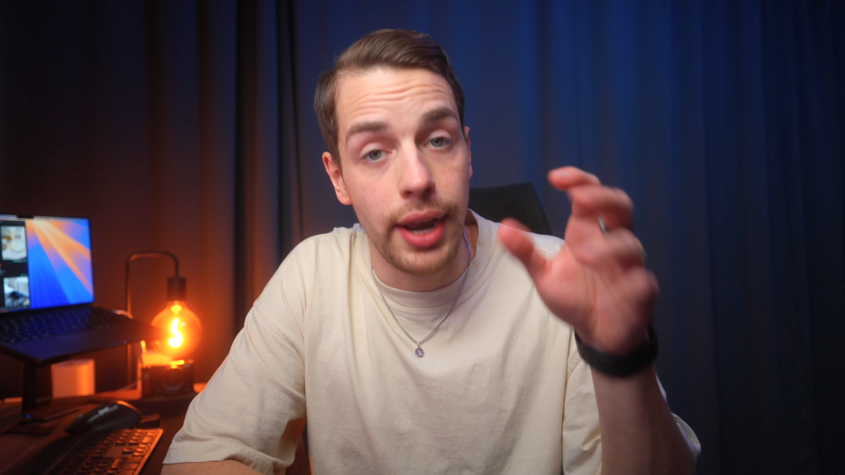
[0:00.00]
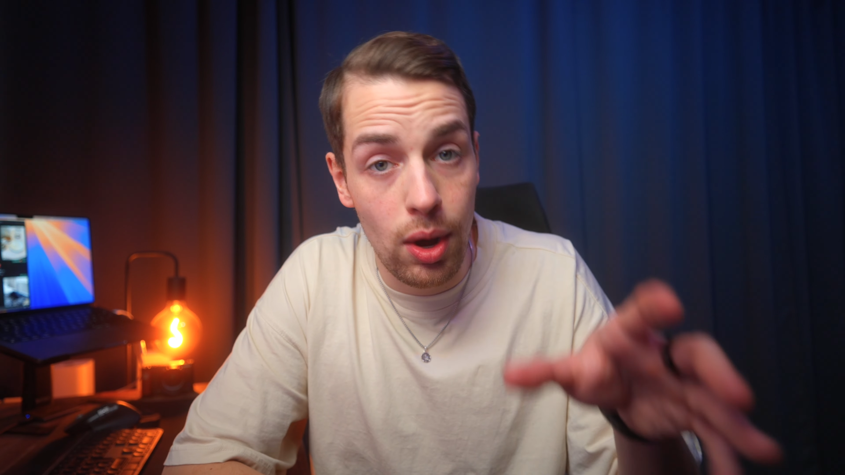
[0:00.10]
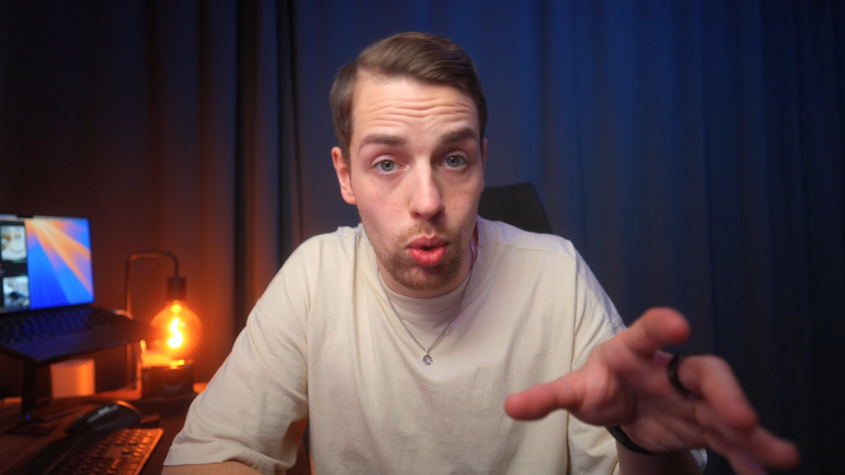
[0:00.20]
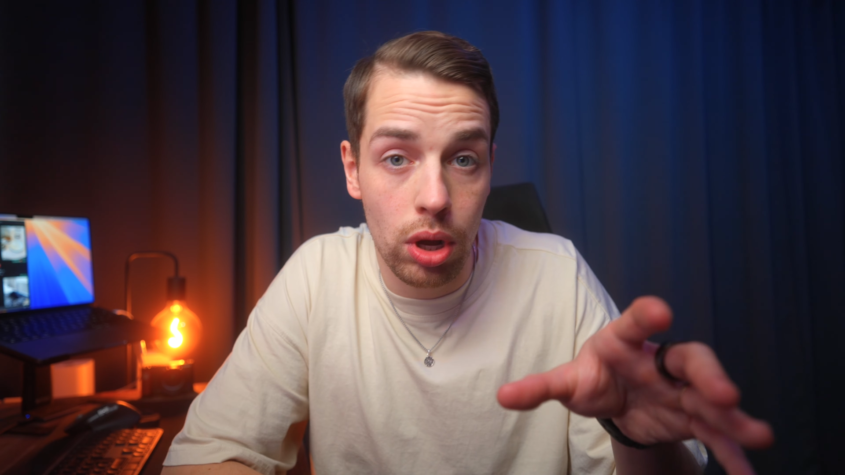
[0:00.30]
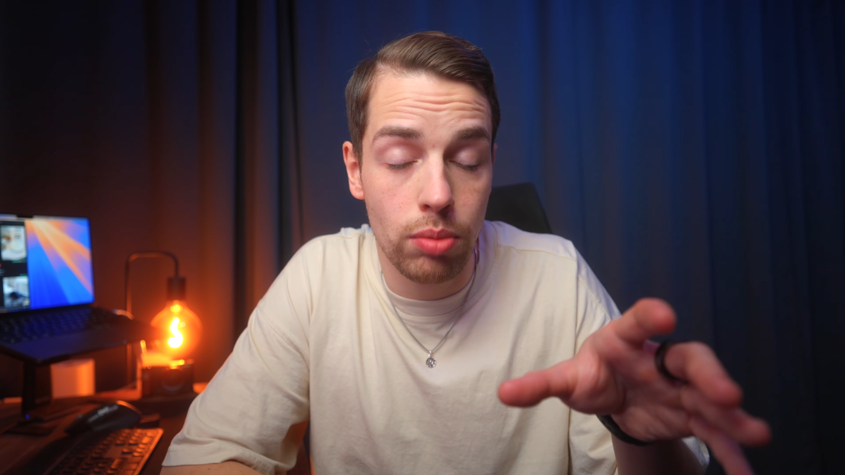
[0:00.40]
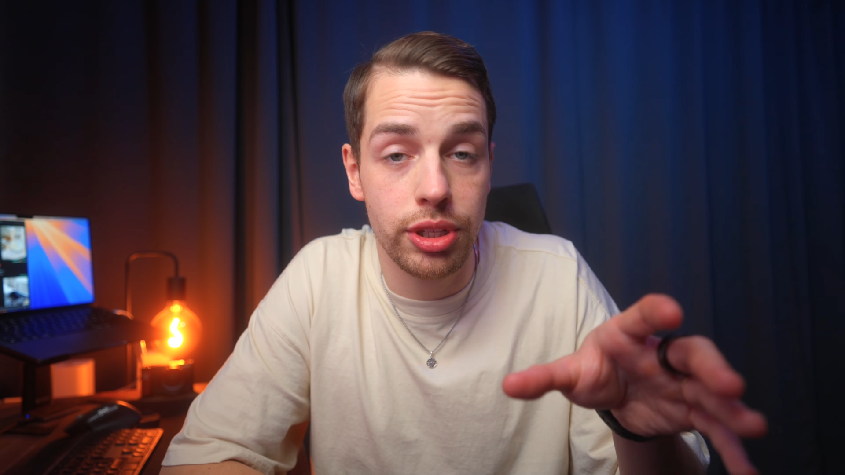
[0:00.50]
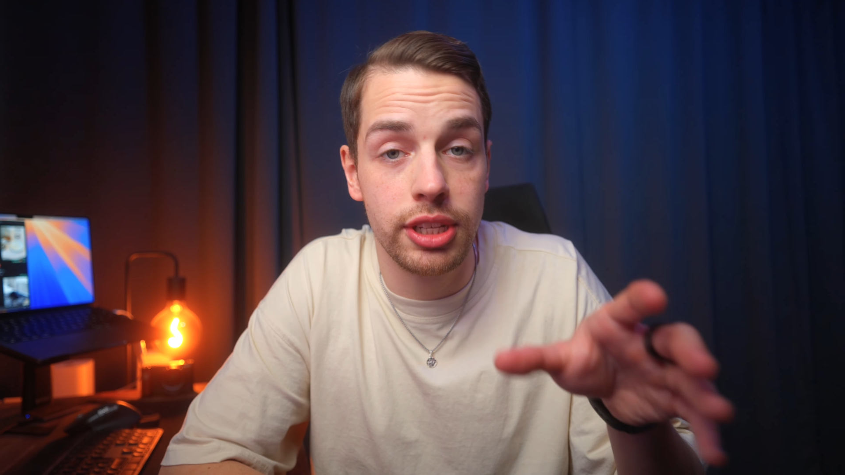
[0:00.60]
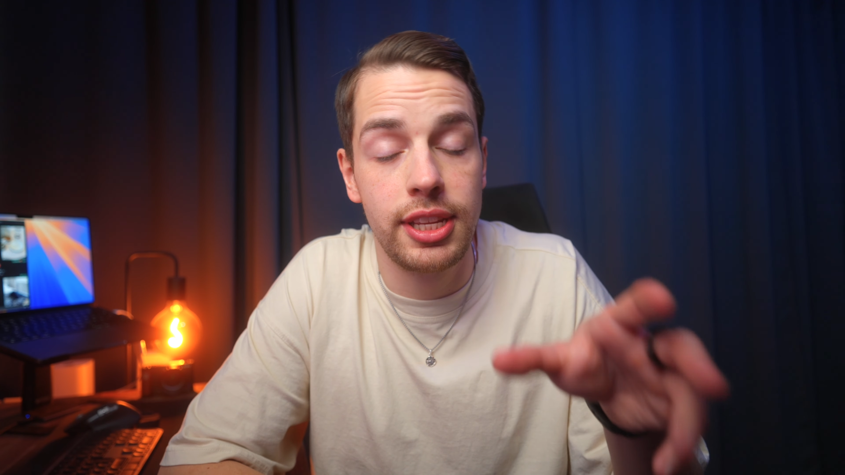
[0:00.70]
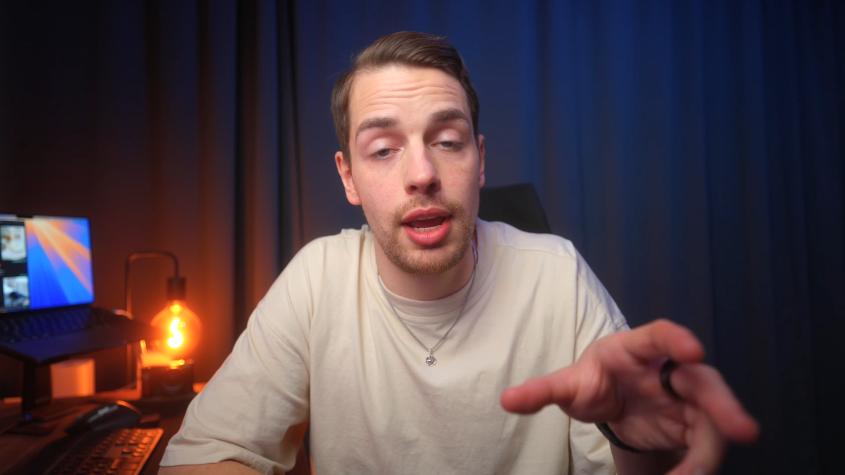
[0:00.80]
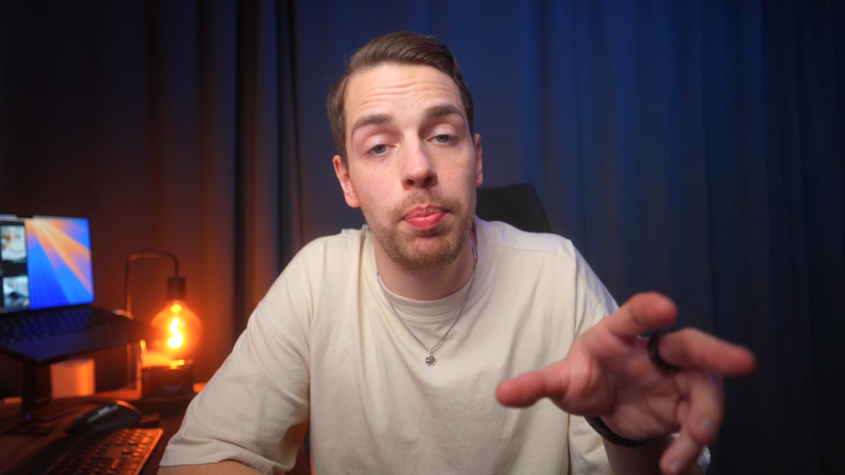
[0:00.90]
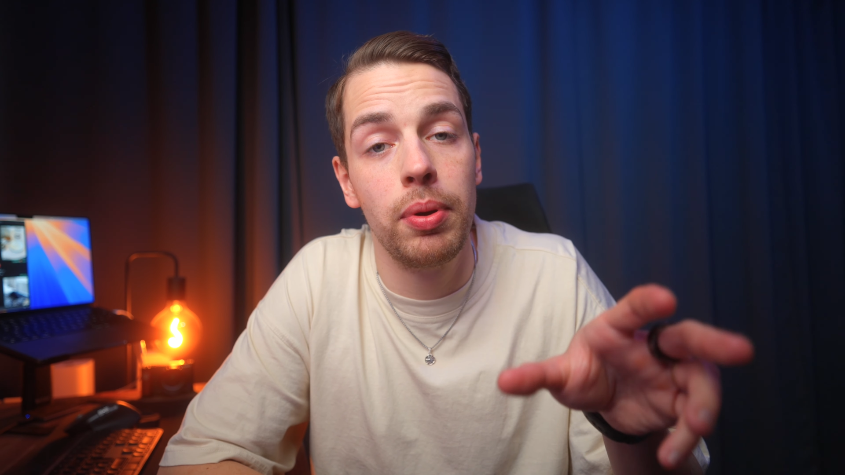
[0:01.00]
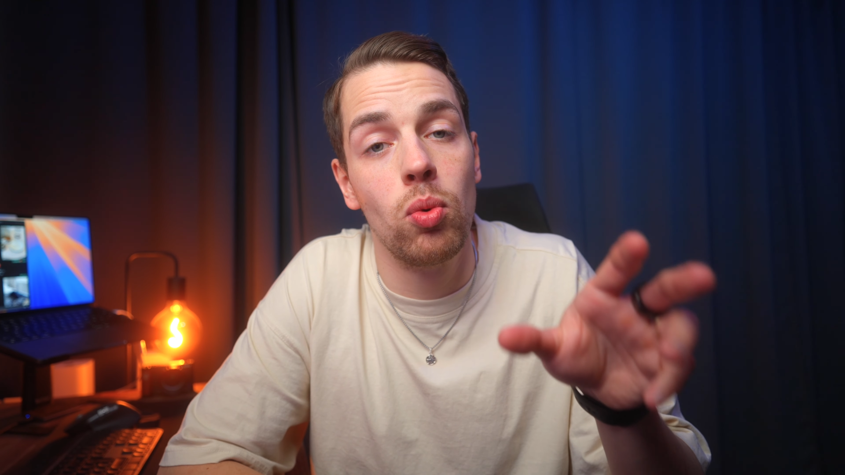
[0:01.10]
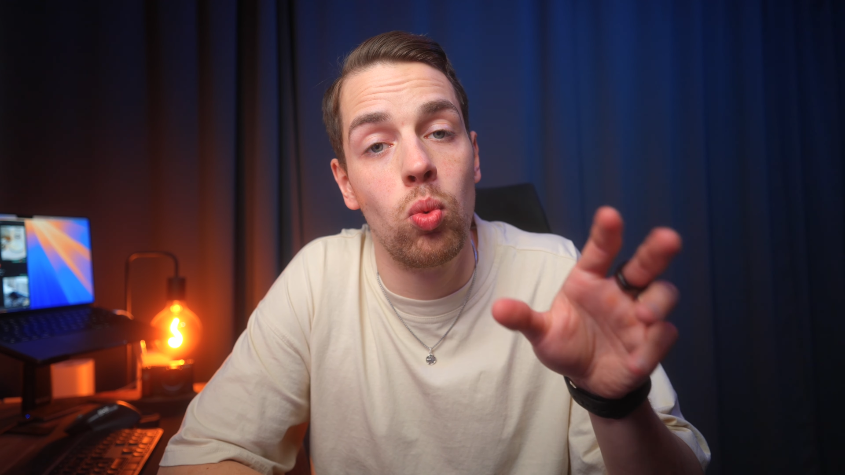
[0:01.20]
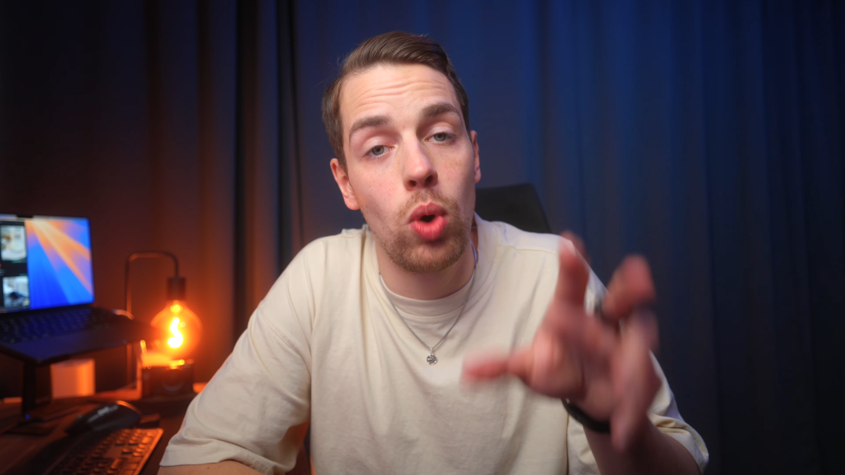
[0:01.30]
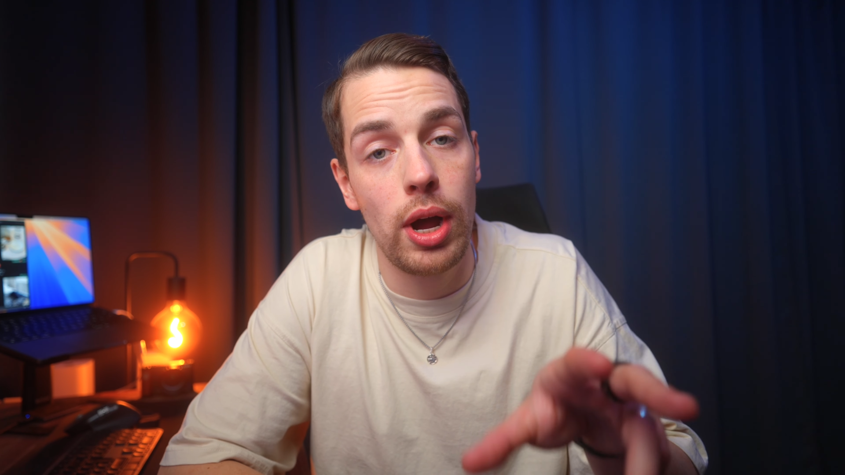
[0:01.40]
now comes the step
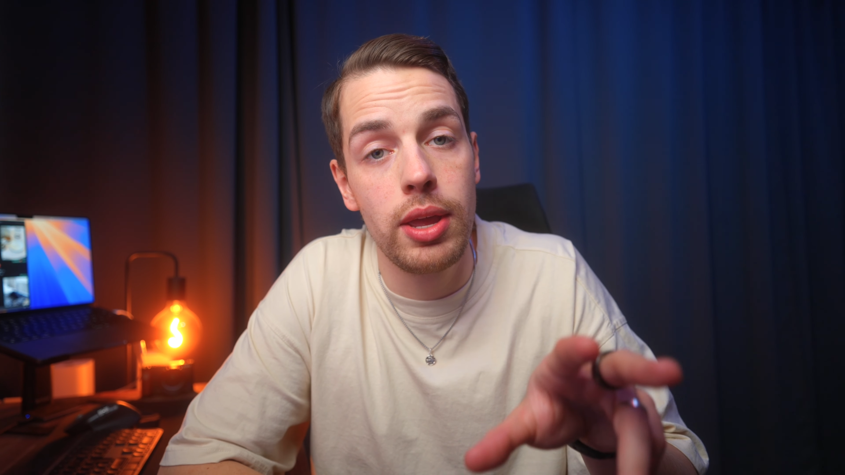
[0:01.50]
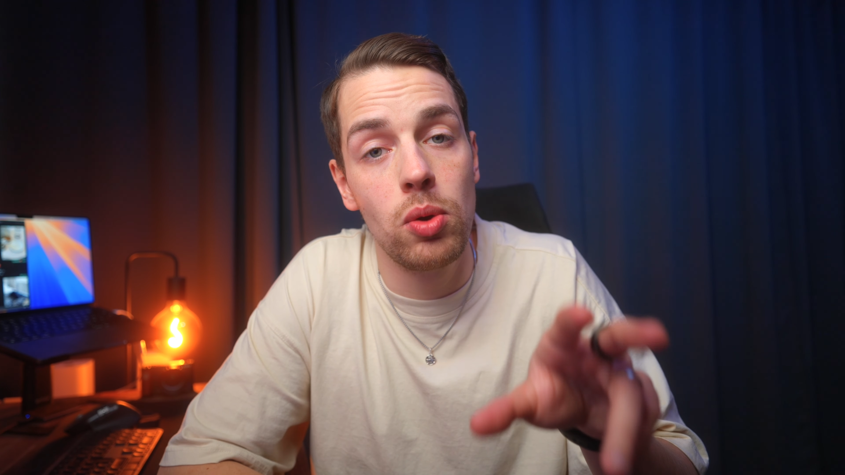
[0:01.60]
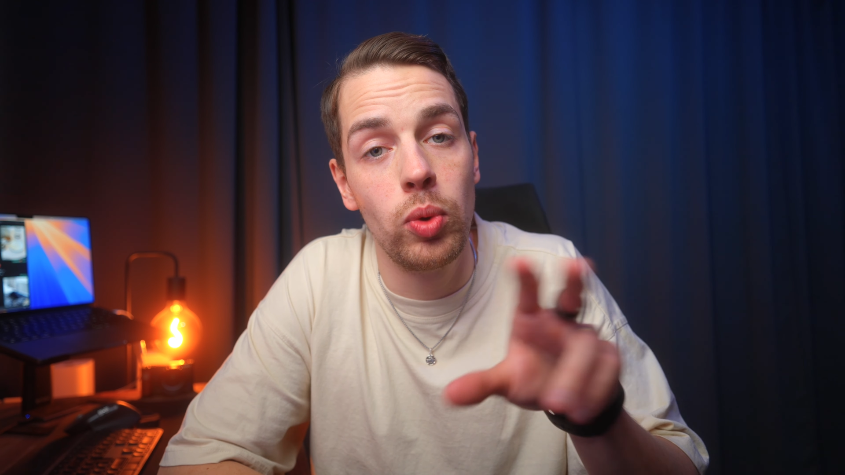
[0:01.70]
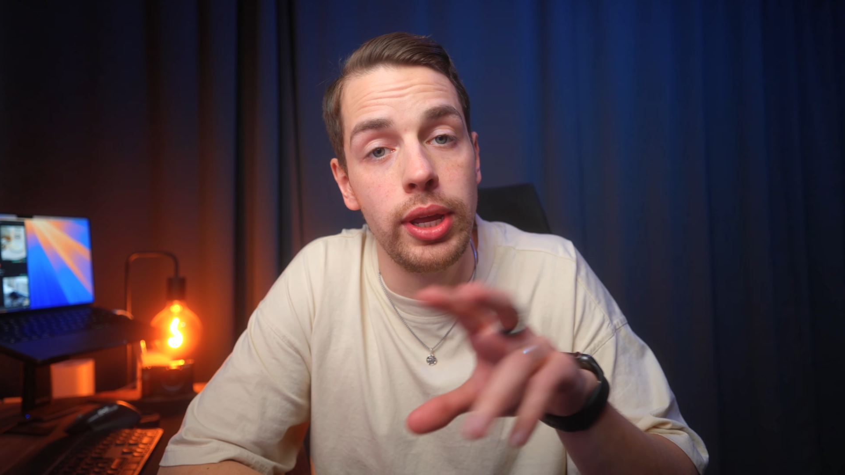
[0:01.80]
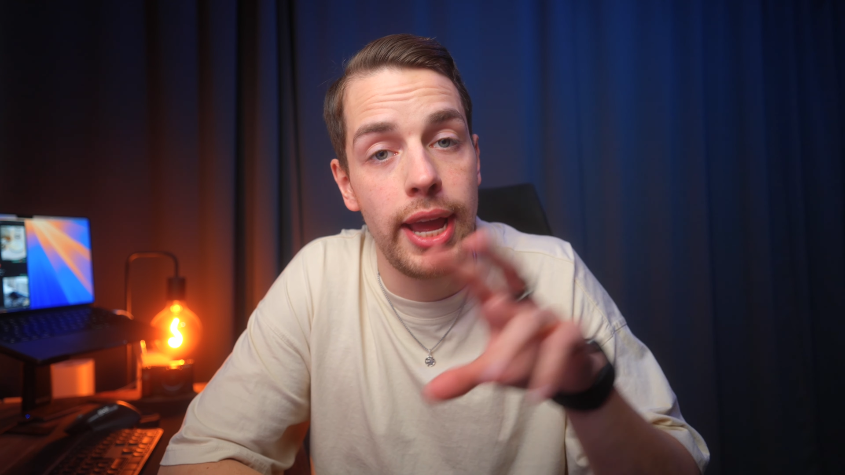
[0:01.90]
why we